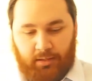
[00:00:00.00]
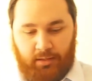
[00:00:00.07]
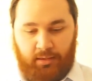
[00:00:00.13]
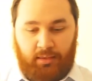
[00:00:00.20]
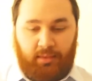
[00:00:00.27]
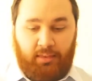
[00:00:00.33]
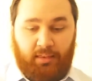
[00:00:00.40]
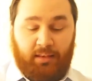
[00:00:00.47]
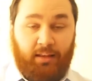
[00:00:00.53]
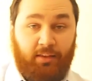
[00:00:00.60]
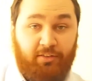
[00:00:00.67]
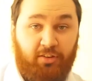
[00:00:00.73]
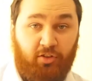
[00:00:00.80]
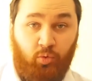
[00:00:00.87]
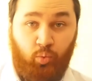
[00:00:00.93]
now
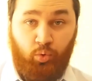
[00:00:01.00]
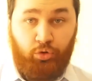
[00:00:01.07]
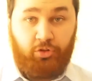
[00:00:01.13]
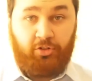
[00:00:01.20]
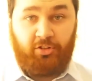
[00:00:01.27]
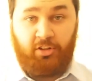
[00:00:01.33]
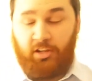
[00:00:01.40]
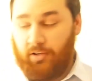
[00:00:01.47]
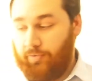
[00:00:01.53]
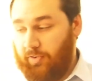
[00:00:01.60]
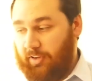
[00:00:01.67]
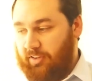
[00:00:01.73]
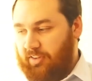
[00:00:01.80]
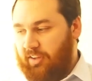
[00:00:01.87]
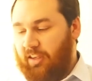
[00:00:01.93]
this is a wood
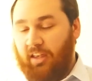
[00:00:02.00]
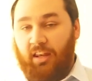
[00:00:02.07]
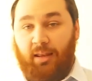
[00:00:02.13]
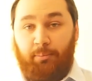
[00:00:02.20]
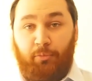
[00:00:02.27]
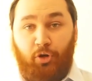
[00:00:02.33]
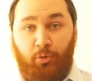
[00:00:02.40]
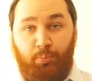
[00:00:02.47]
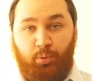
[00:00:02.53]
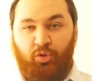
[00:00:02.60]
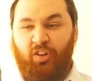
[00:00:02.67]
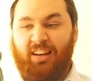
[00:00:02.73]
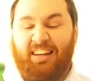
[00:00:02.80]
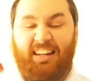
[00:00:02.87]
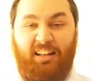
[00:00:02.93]
surface, I'm going to put
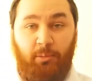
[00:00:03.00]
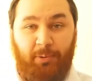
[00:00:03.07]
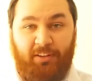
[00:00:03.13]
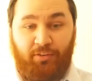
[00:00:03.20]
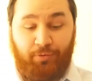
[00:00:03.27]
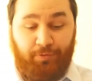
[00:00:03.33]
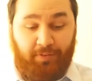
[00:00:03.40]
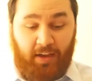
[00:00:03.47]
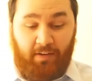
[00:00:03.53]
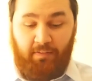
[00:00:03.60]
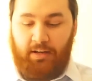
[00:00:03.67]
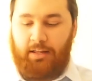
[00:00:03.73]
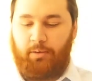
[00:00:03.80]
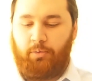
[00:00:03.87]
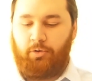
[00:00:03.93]
a little bit of fairy
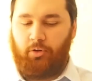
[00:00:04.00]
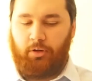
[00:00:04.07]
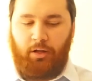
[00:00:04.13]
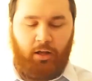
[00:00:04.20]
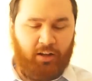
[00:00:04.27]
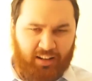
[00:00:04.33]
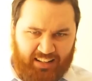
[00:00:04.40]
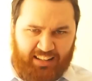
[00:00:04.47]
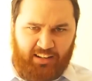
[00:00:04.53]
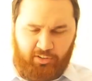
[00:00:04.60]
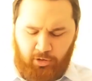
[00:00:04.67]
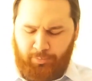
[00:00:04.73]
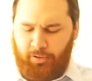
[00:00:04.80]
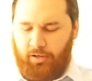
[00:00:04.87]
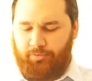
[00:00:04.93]
liquid on it. I'll clean it
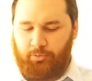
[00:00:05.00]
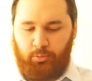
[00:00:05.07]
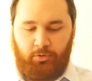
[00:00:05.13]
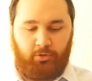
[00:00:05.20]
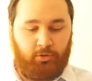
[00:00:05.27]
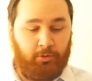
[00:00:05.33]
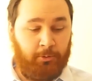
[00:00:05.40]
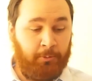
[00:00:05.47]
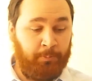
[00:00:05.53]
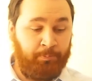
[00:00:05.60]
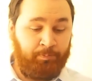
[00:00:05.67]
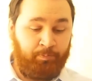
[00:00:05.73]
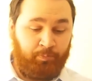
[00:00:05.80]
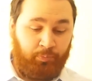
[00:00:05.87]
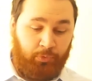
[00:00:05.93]
up afterwards.
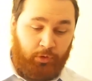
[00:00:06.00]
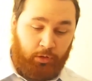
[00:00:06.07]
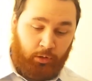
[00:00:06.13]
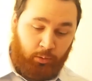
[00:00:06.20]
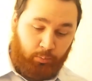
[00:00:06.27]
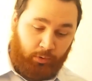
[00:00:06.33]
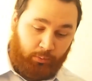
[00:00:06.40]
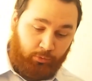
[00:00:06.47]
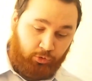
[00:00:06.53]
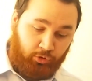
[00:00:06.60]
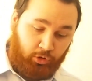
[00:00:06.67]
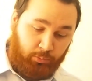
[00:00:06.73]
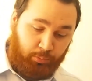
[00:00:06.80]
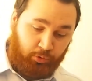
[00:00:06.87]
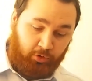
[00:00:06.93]
But I'm just going
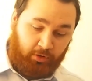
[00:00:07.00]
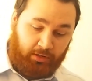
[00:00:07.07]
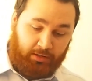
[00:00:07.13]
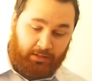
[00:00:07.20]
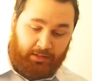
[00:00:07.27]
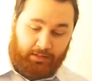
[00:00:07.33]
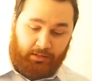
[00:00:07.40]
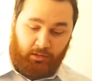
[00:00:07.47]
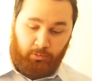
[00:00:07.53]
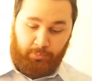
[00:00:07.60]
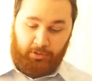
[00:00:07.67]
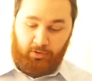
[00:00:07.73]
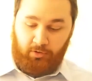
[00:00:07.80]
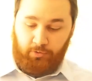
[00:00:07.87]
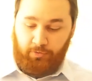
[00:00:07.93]
to put a little
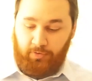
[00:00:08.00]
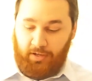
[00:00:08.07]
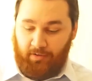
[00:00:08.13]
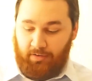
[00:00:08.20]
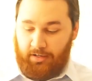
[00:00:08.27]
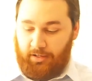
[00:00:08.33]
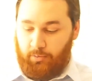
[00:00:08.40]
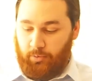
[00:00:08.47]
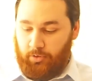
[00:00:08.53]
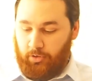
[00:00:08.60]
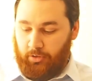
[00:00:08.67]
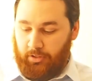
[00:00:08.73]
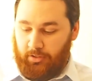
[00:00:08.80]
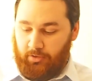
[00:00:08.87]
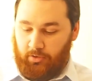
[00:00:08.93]
bit of fairy liquid on
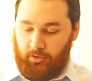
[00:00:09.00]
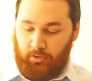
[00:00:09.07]
it.